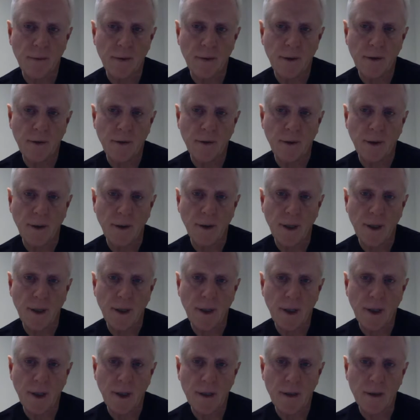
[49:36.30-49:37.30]
Let me try
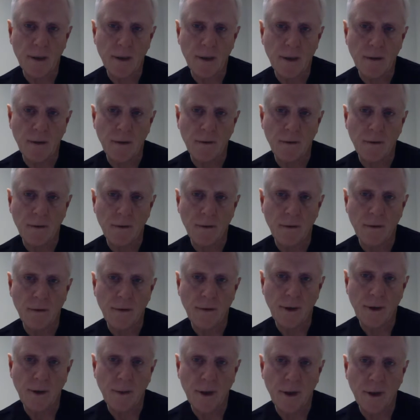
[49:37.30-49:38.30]
that. I don't know if that